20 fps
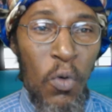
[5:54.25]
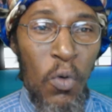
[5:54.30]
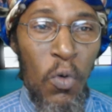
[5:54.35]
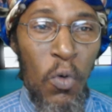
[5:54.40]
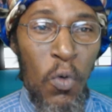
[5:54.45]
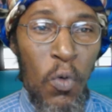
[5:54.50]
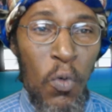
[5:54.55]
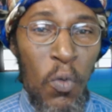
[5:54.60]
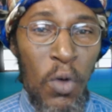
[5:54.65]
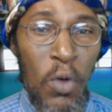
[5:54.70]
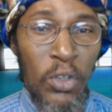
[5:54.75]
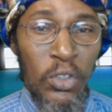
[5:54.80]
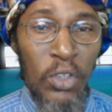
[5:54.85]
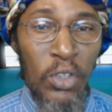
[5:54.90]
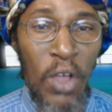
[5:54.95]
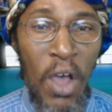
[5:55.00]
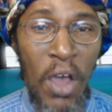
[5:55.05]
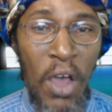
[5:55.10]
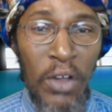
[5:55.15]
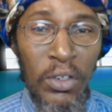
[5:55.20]
who
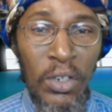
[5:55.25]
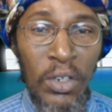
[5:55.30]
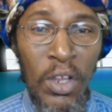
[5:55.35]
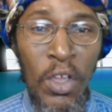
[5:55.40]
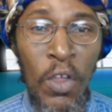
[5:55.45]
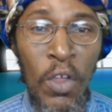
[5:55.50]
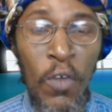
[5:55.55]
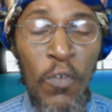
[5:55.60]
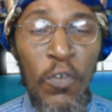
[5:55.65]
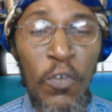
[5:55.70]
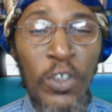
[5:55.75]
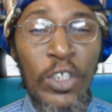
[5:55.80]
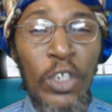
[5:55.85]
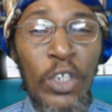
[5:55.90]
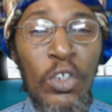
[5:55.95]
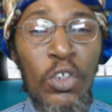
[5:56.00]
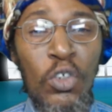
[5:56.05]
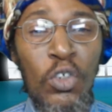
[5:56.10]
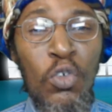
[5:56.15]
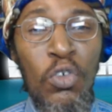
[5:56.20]
was on
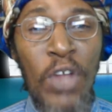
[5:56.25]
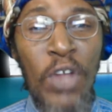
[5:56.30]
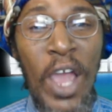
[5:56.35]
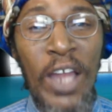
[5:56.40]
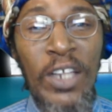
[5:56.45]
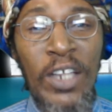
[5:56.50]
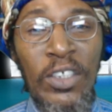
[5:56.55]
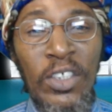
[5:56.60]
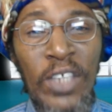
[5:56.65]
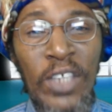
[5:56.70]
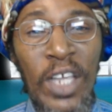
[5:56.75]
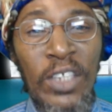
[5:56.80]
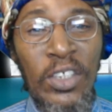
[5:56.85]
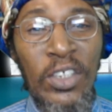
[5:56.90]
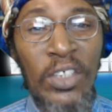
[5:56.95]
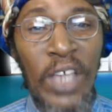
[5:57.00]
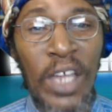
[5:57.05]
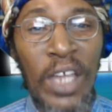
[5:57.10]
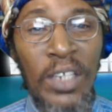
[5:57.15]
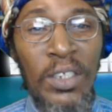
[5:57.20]
visit to the United
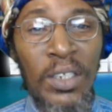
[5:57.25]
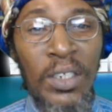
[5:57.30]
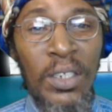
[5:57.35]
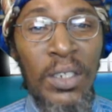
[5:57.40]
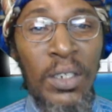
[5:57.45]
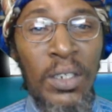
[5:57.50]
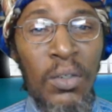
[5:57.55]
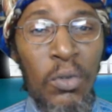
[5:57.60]
States, said it